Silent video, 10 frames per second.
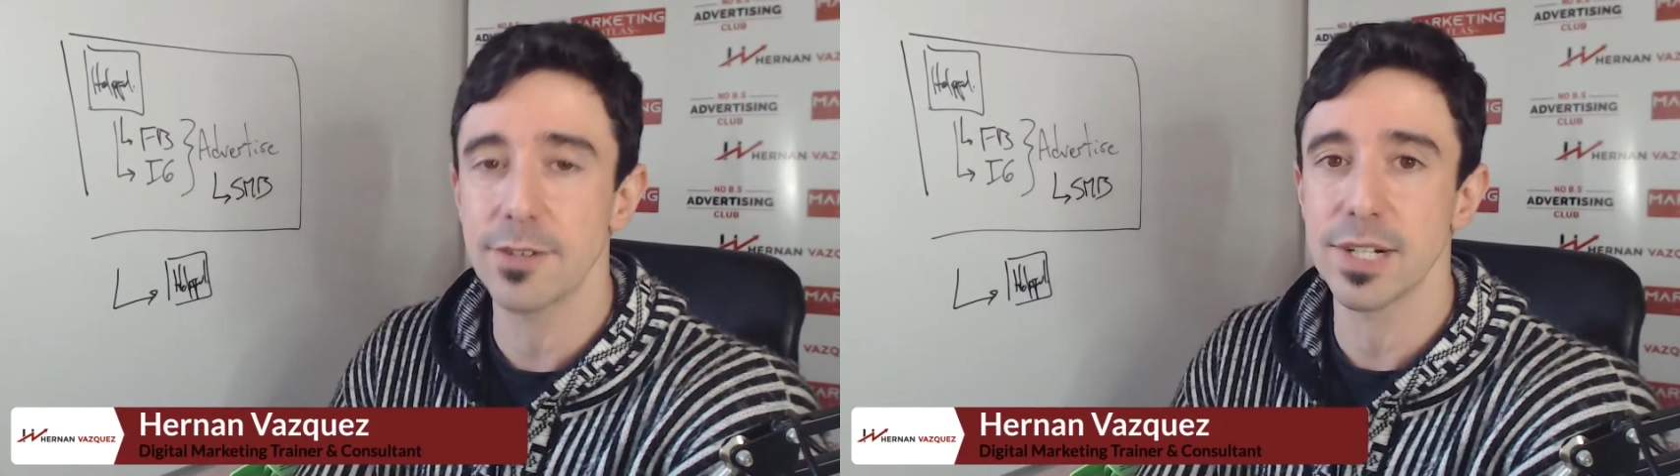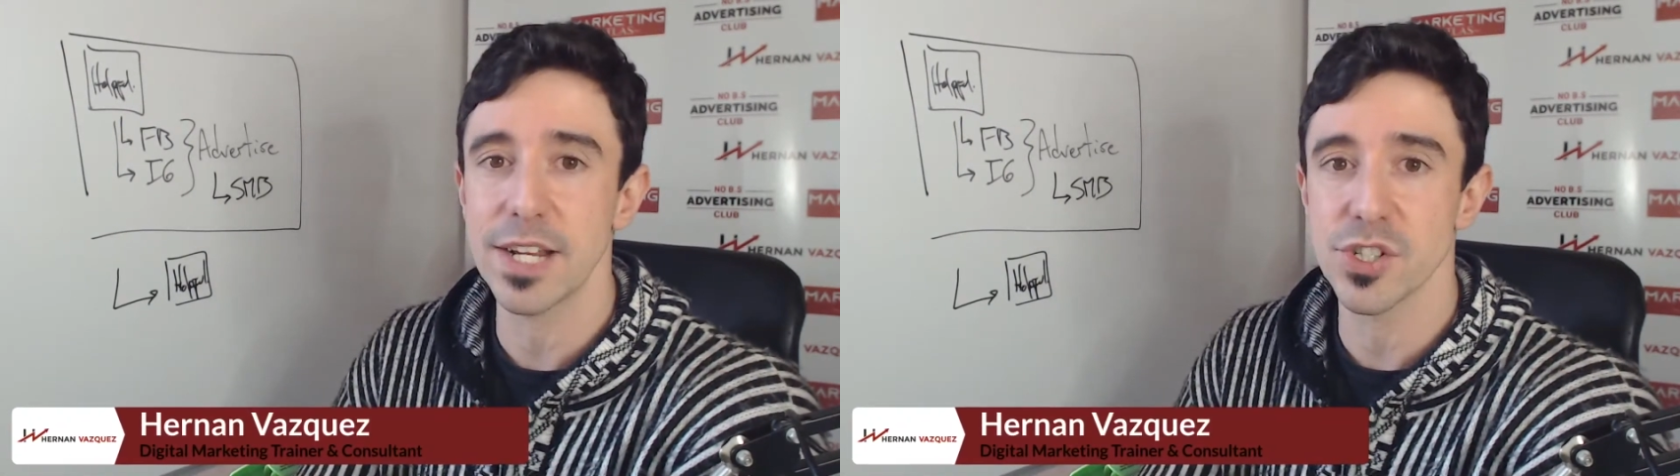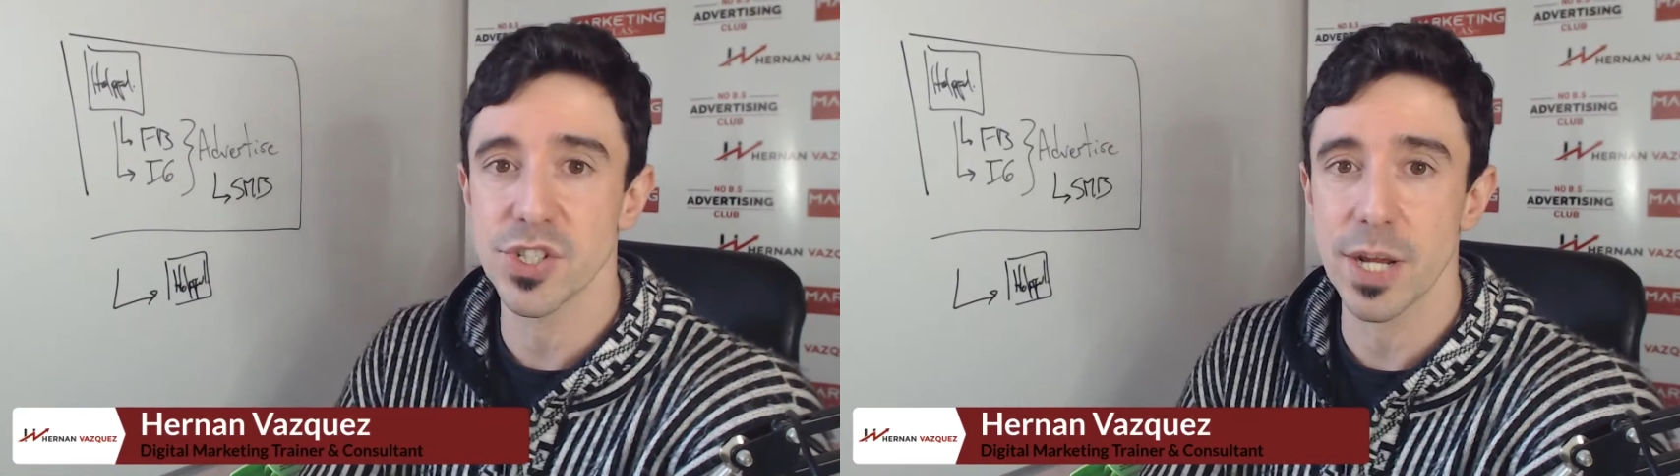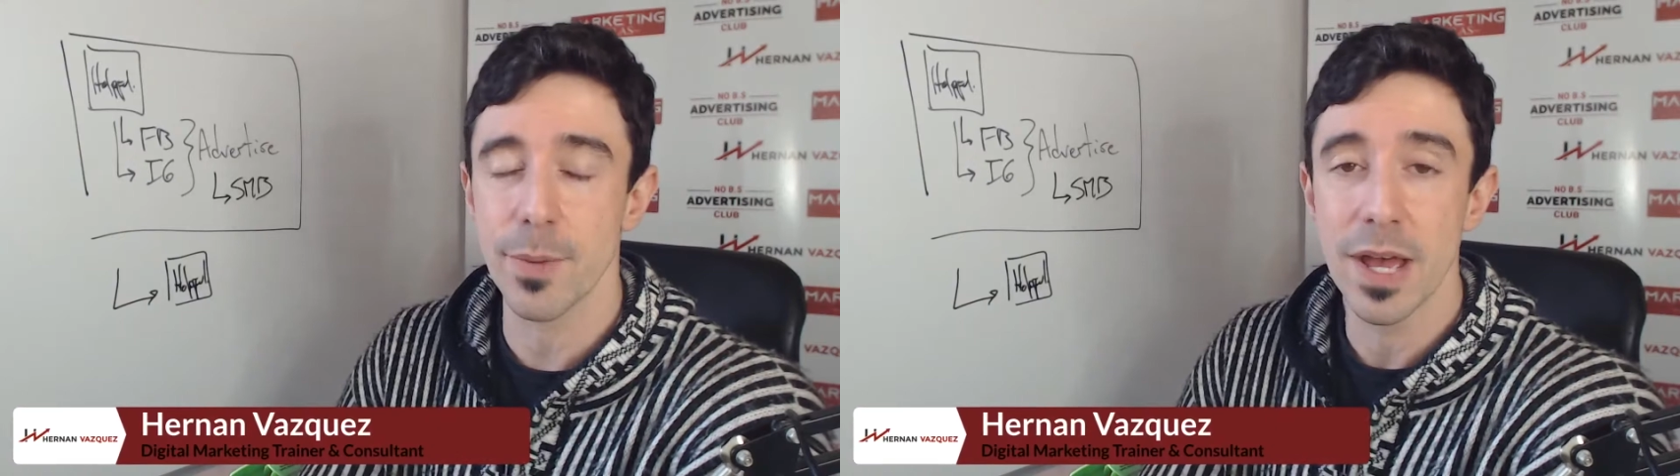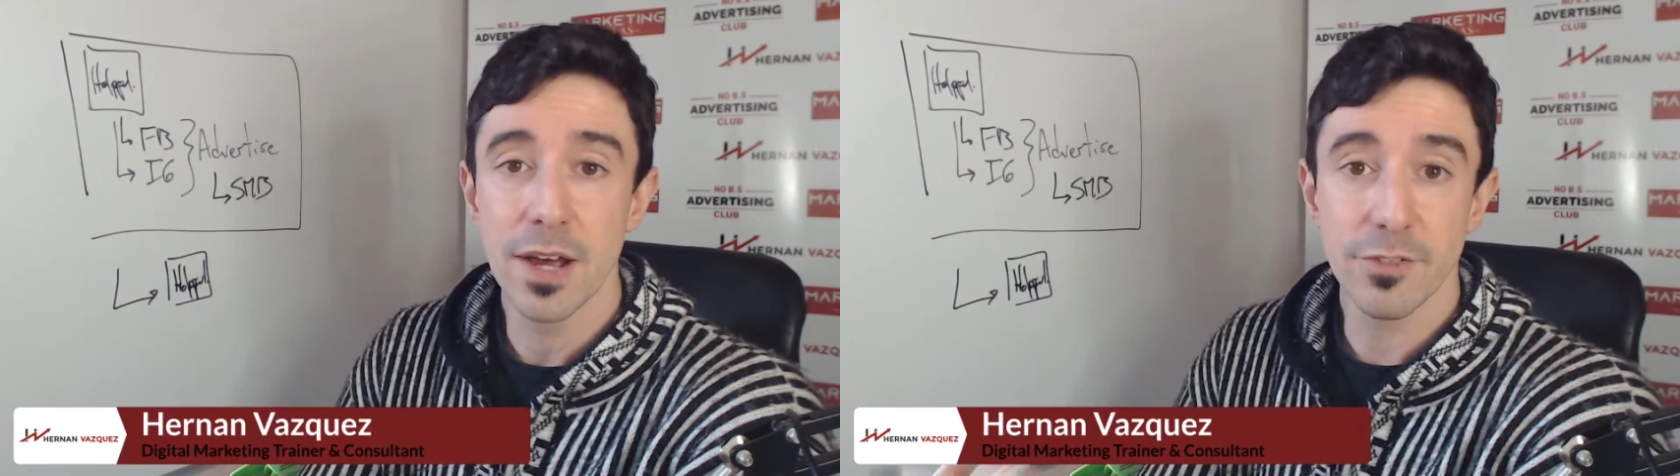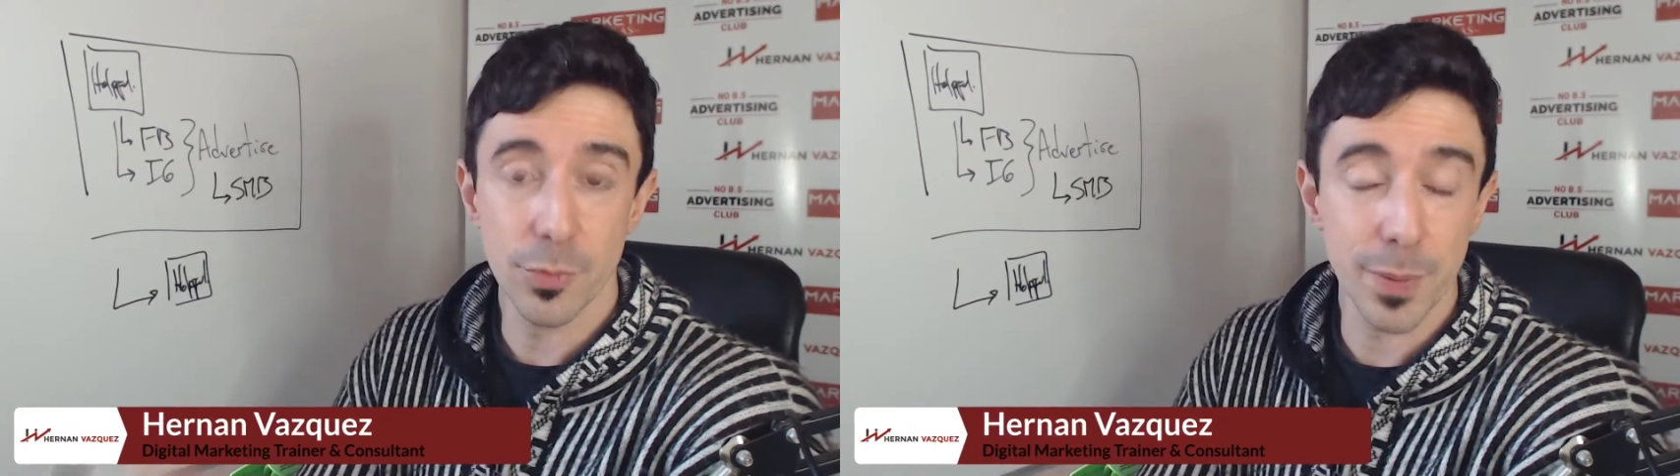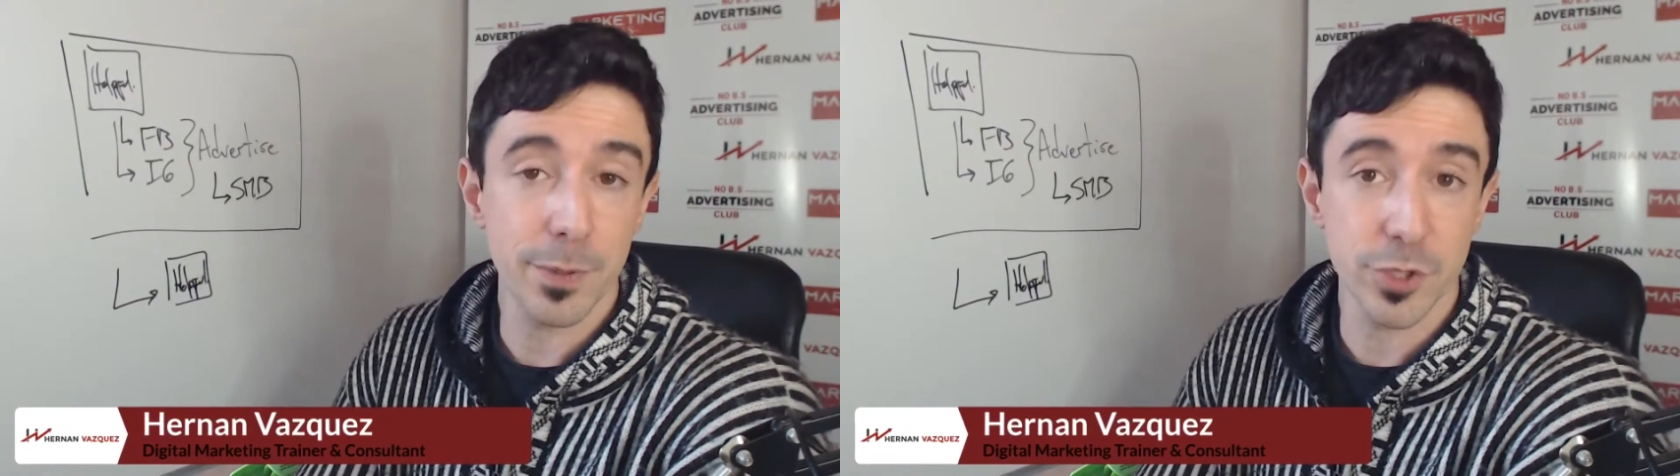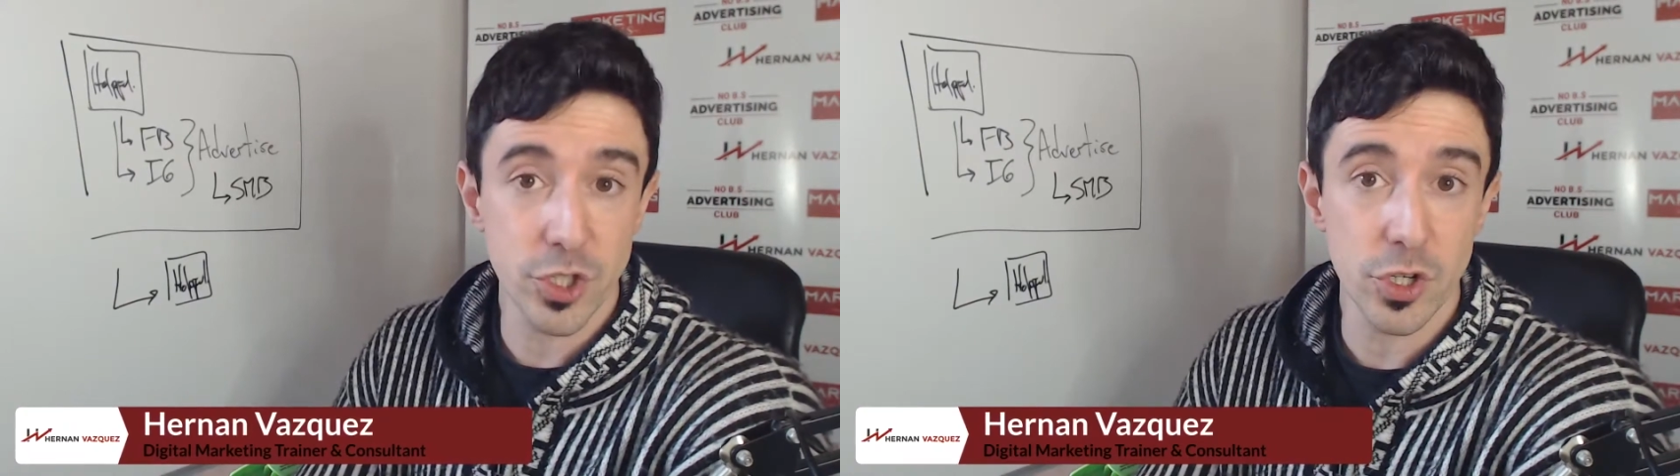relationship for people
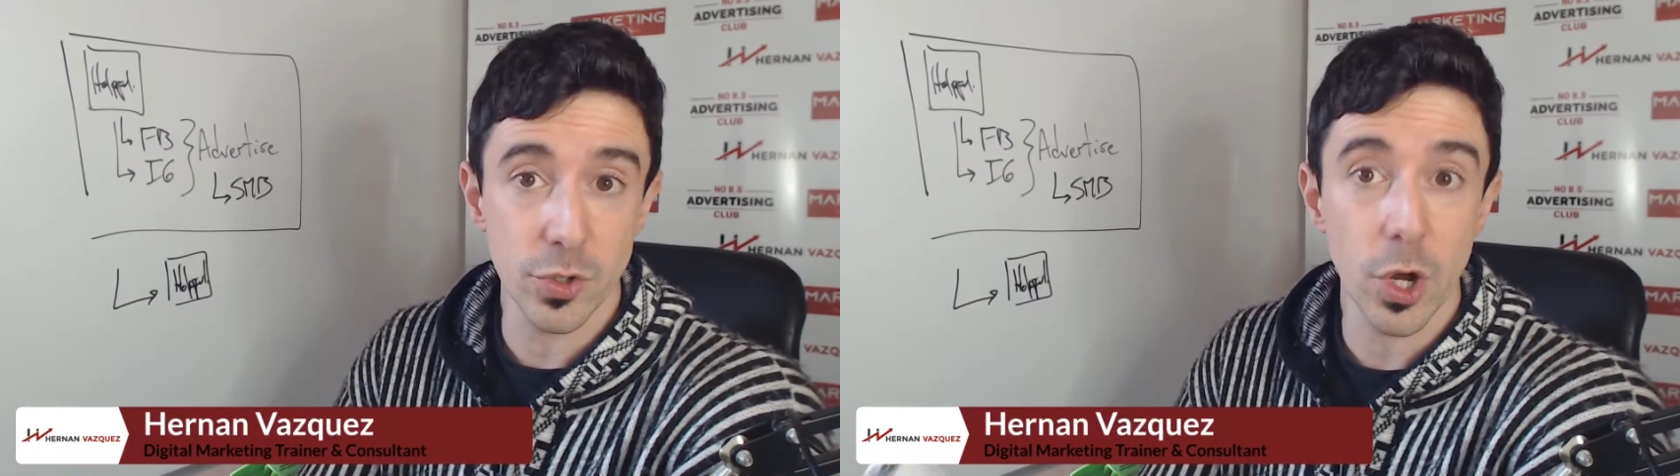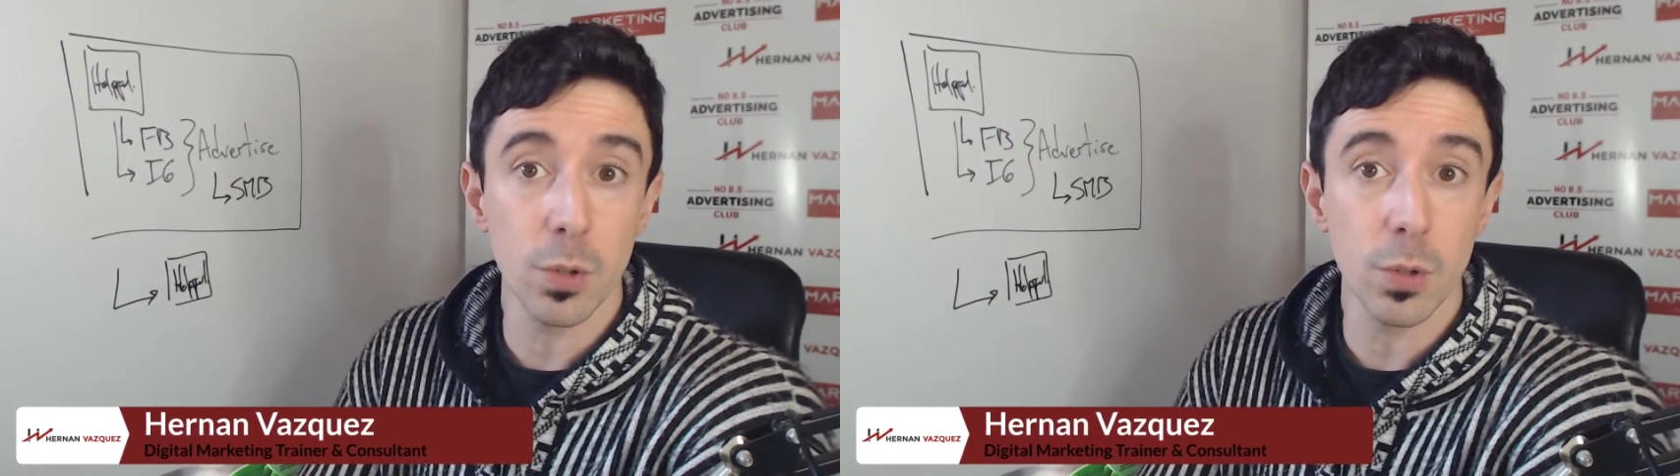to know,